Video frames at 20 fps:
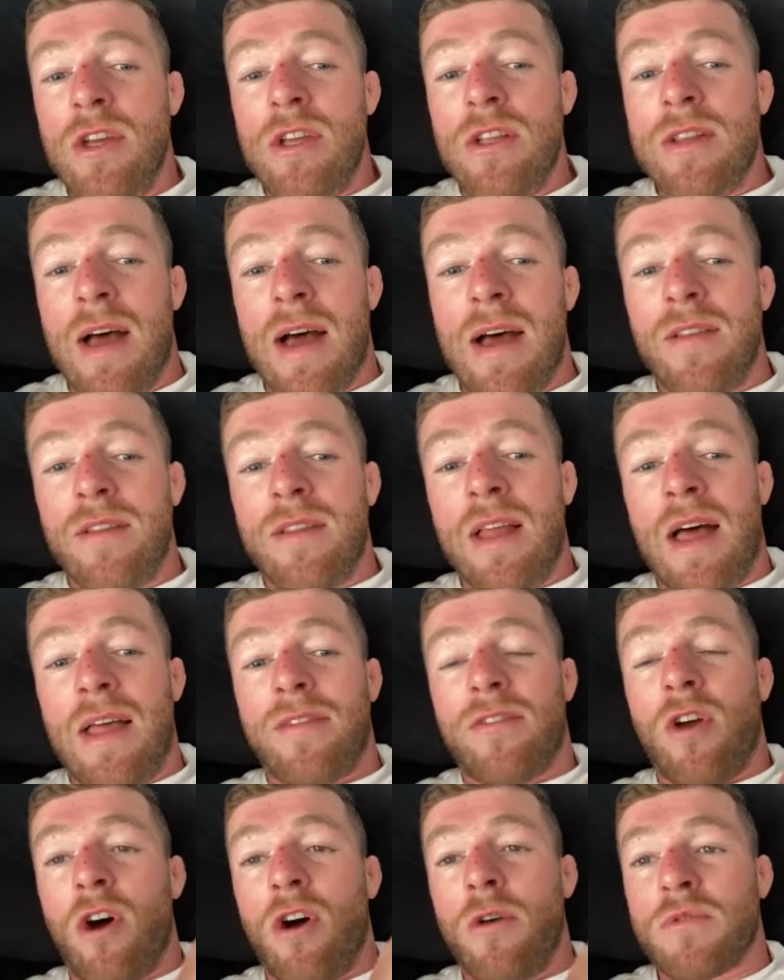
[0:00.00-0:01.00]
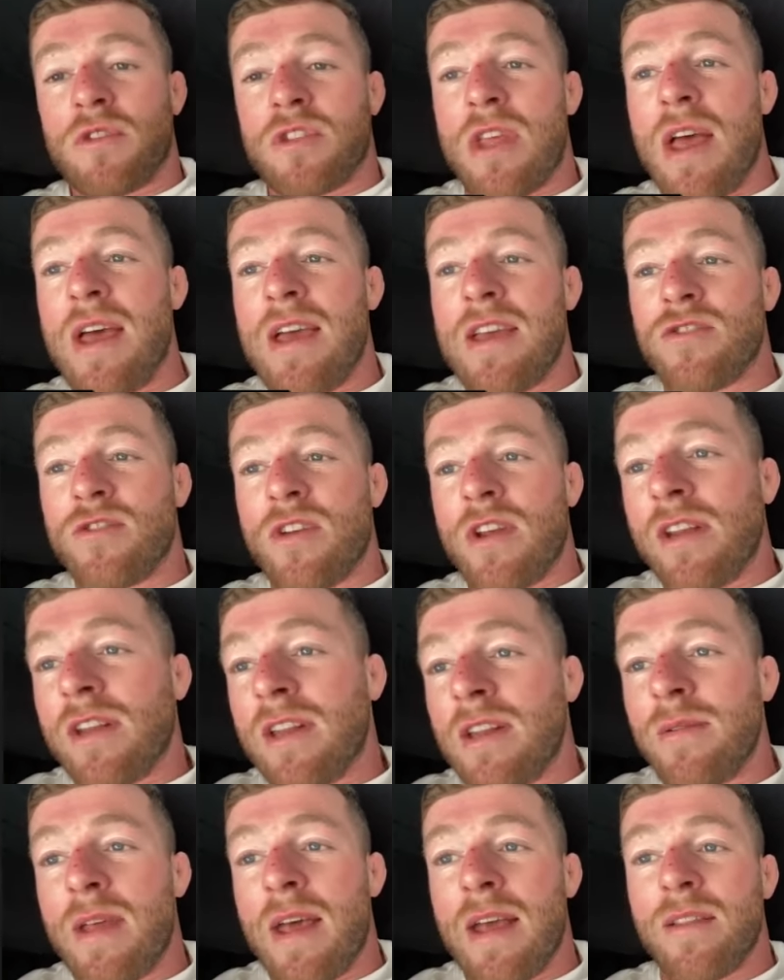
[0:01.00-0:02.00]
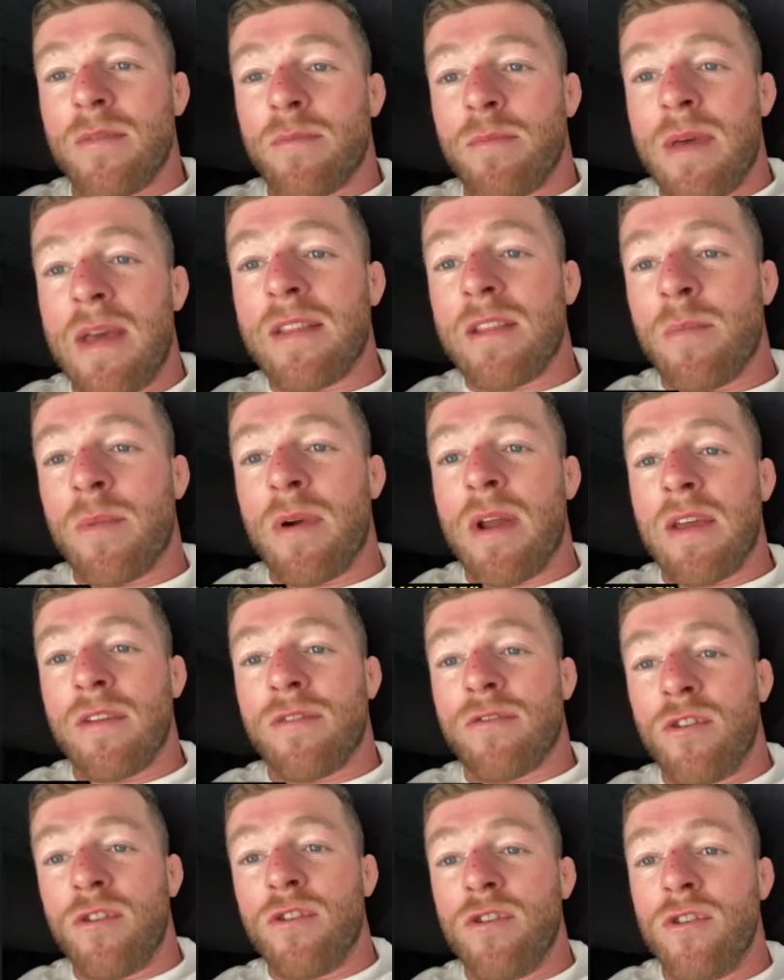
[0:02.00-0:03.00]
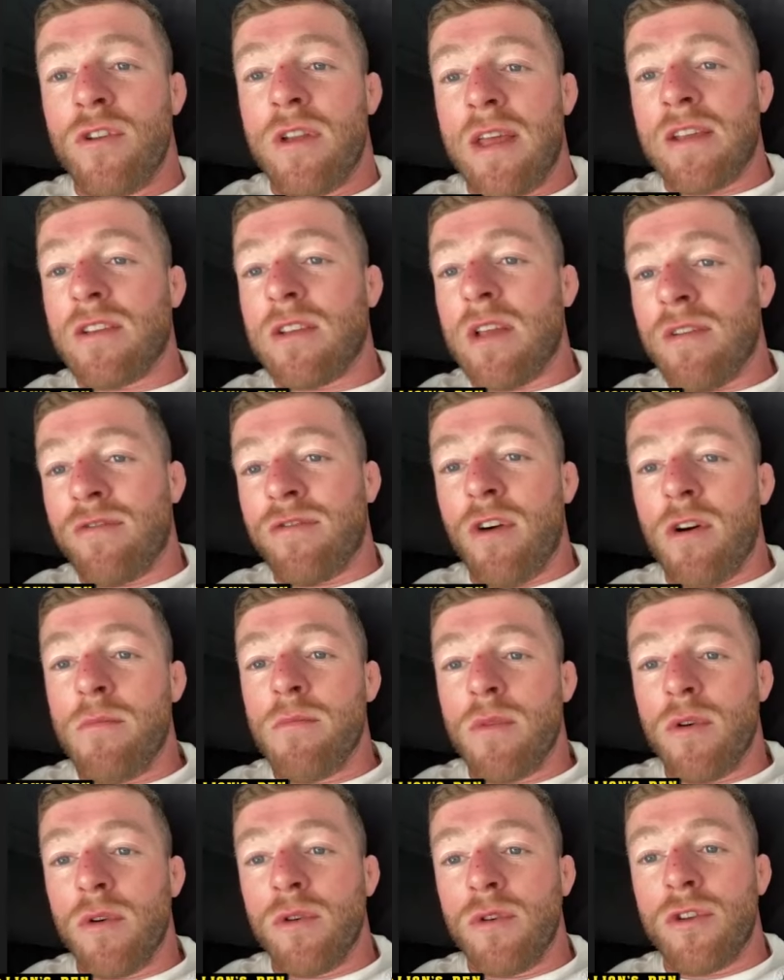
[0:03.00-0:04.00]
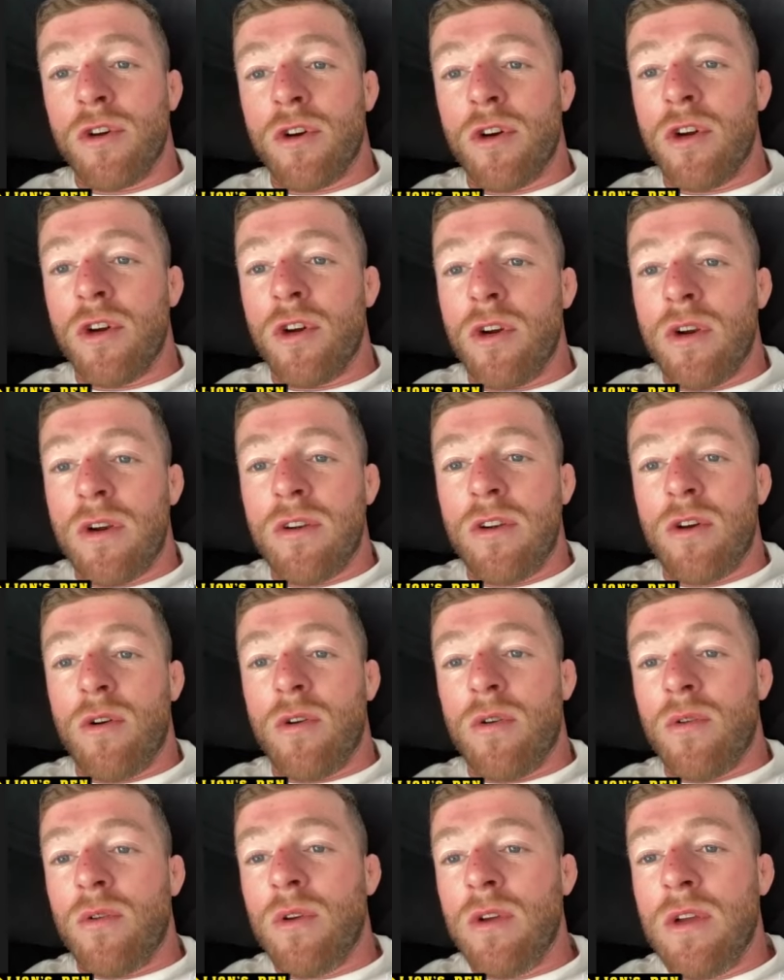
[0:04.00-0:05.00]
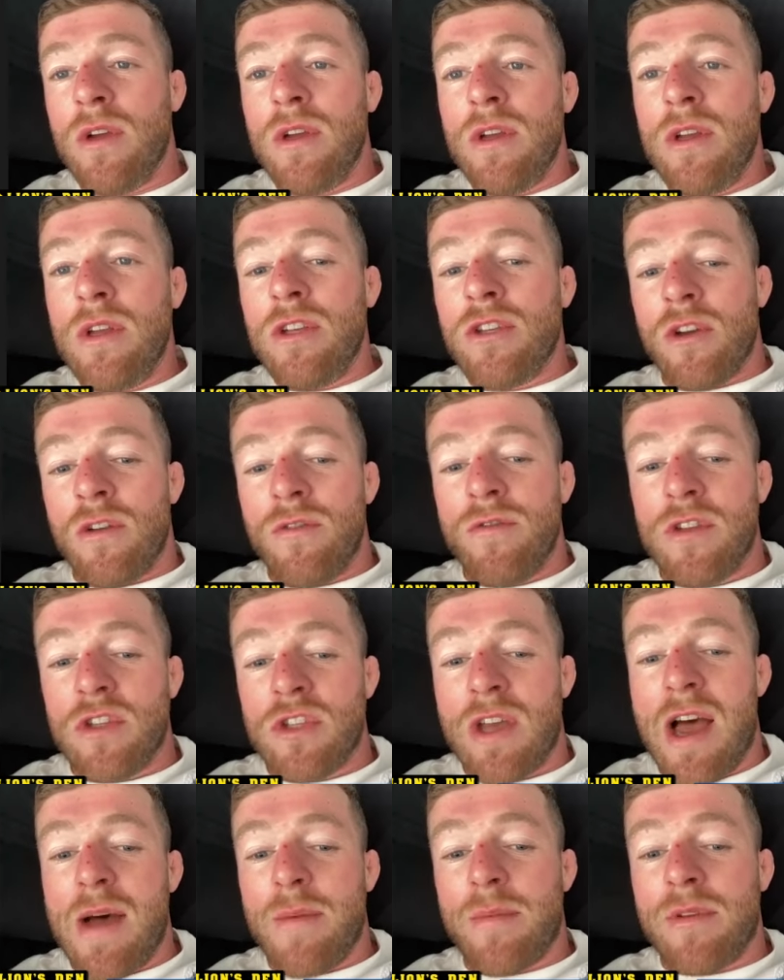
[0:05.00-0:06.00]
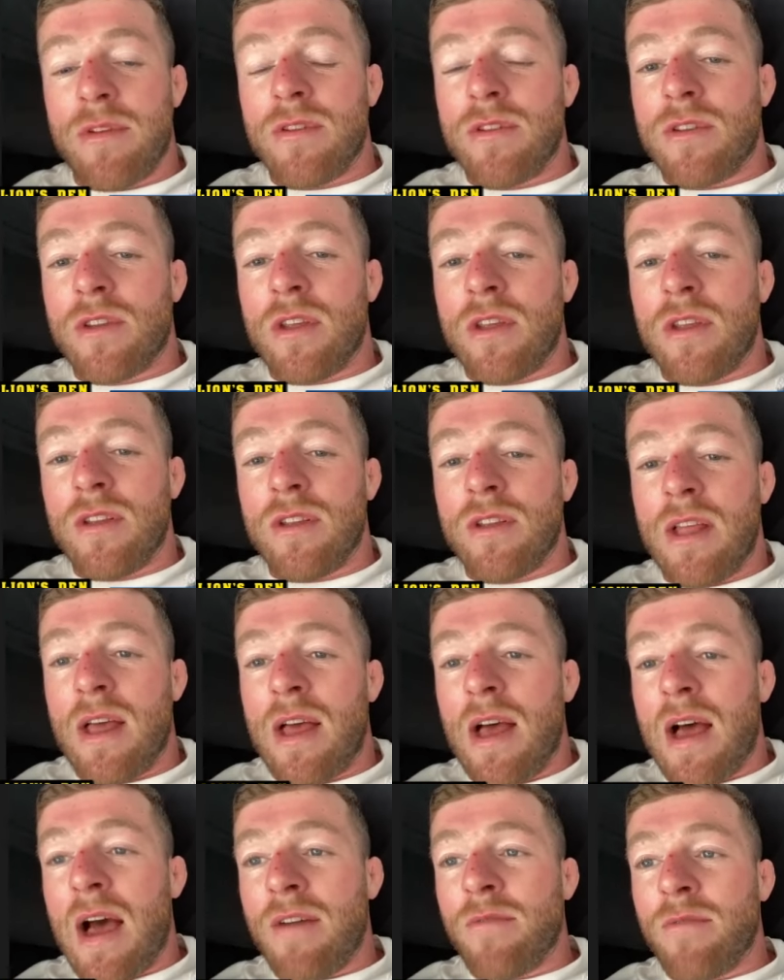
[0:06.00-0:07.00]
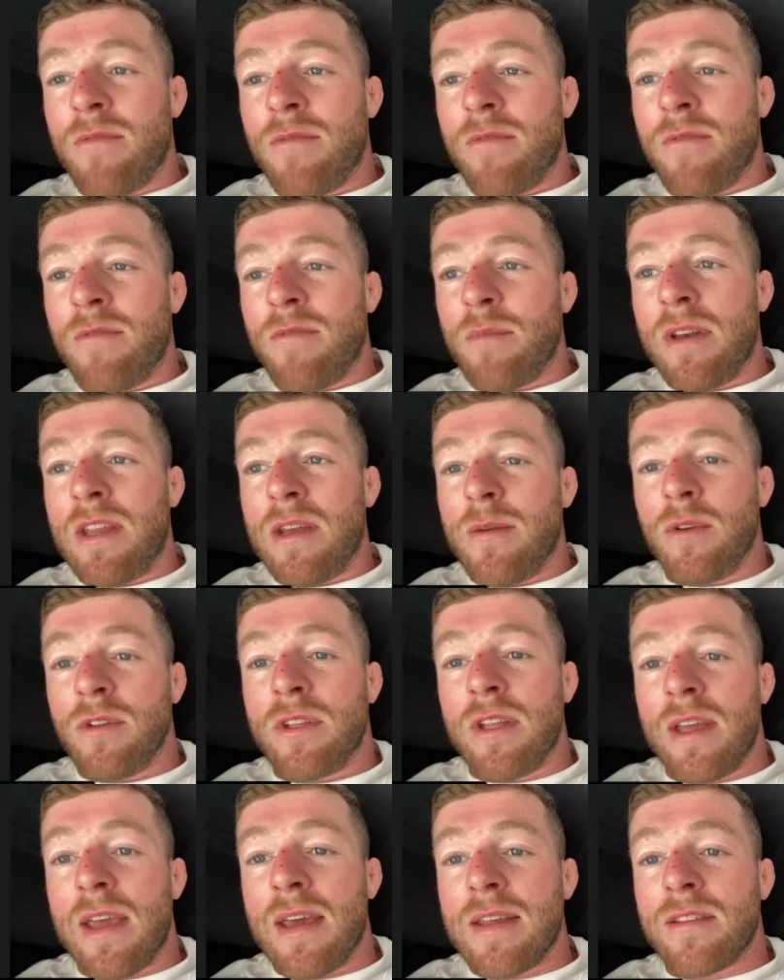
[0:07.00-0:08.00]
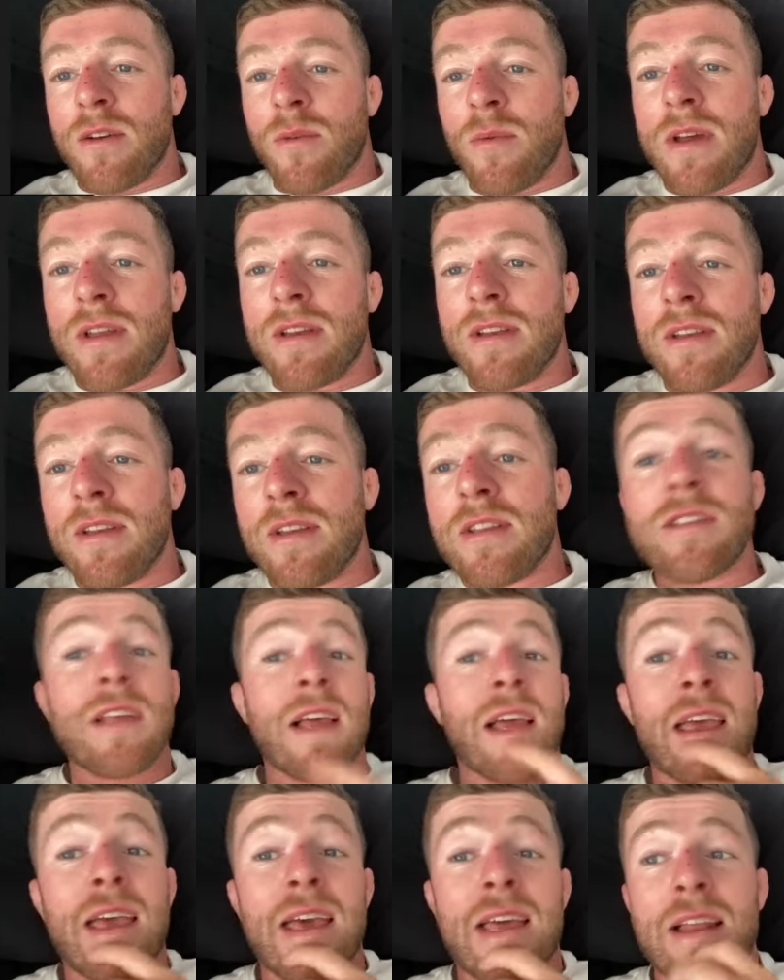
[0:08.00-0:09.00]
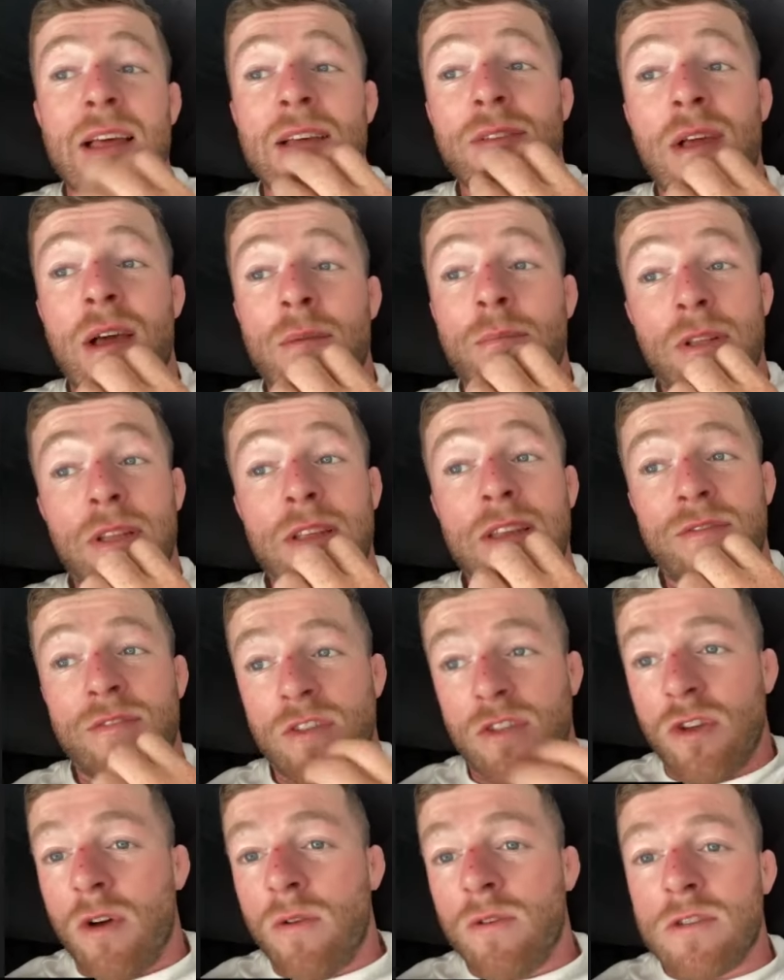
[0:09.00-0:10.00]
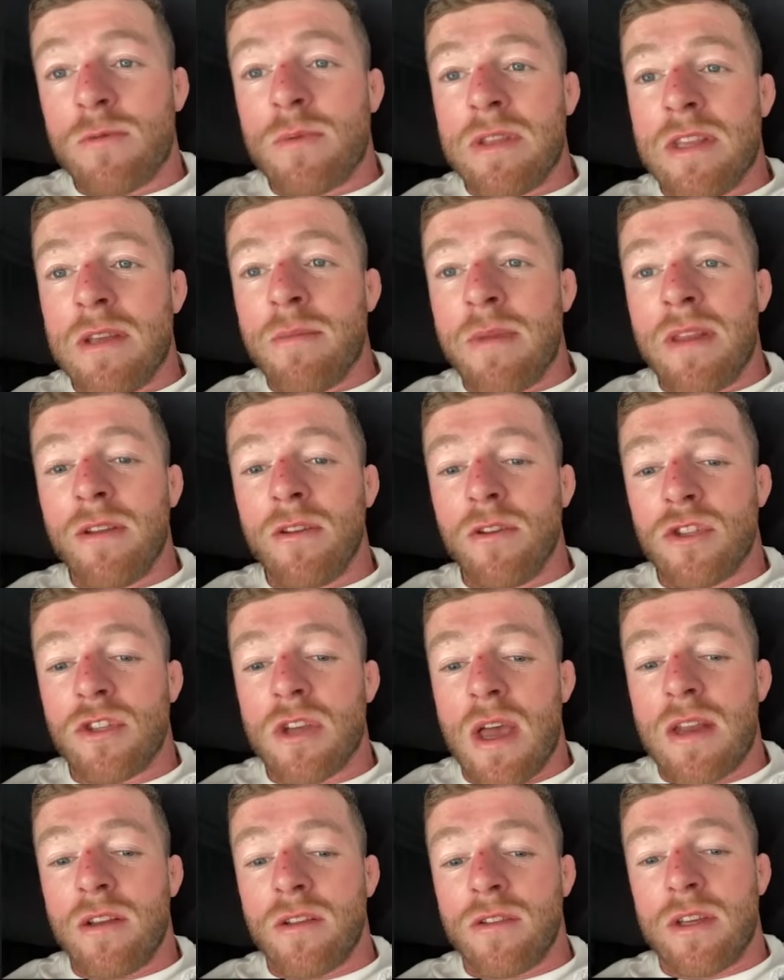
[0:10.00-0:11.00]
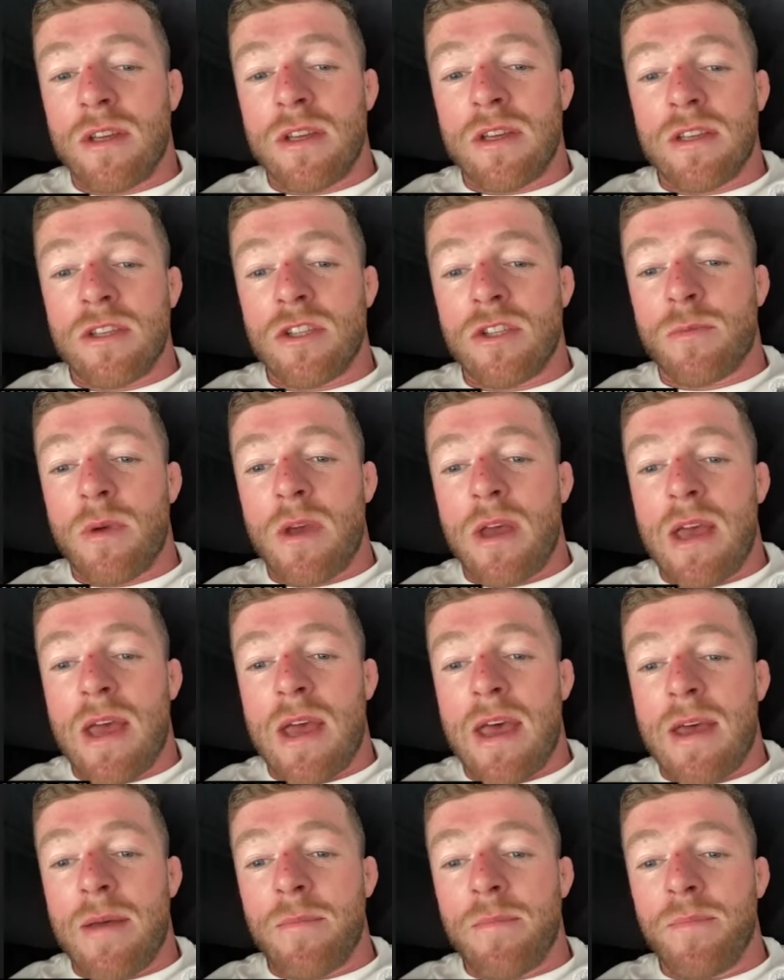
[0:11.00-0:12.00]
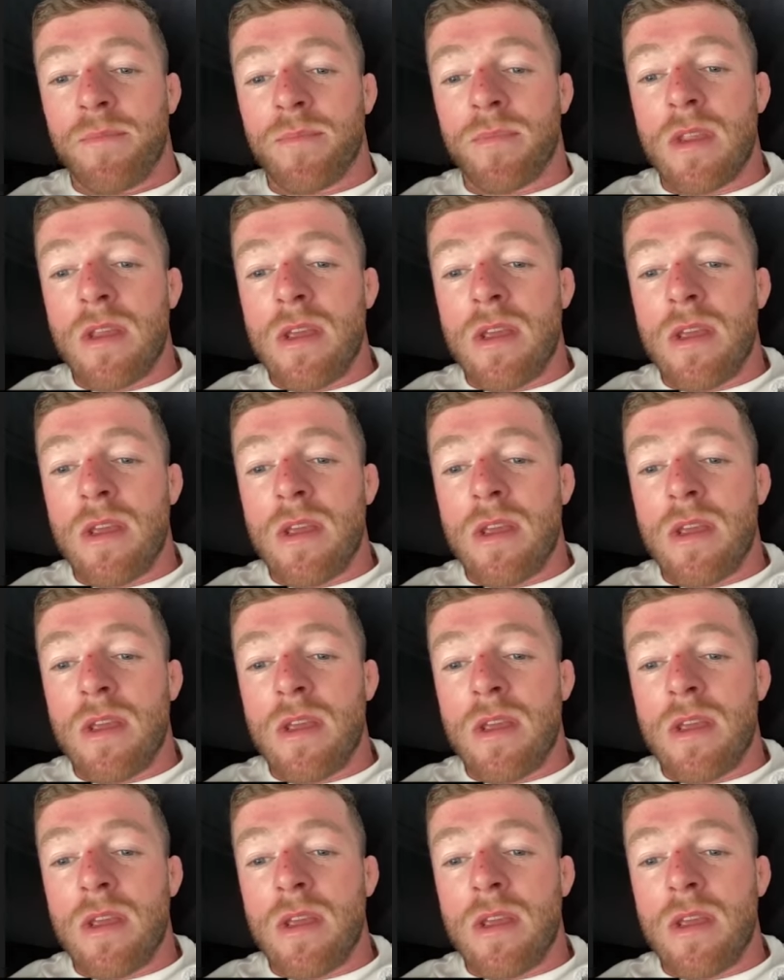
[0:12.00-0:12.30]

that that top stage ready to make, make the breakthrough like I fumbled or you know something's happened that, that I haven't been able to get the win and again I, I believe it's always been the mental side of things but um